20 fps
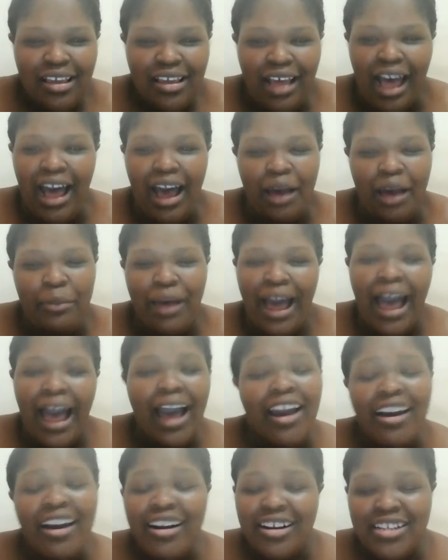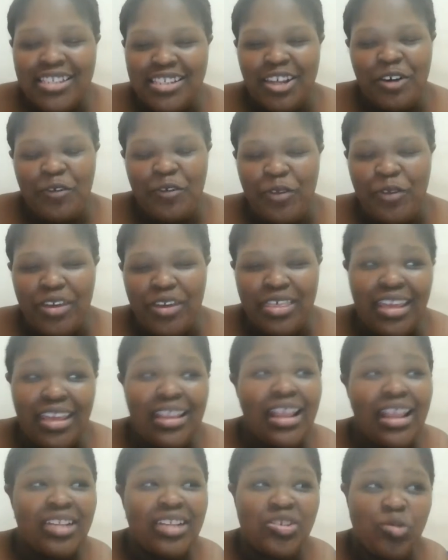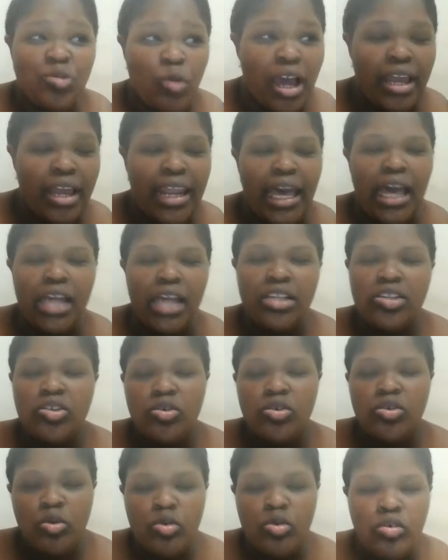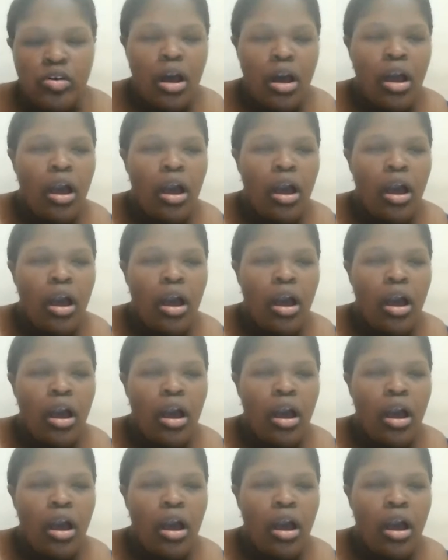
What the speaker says: hang herself with it. That's one. And two,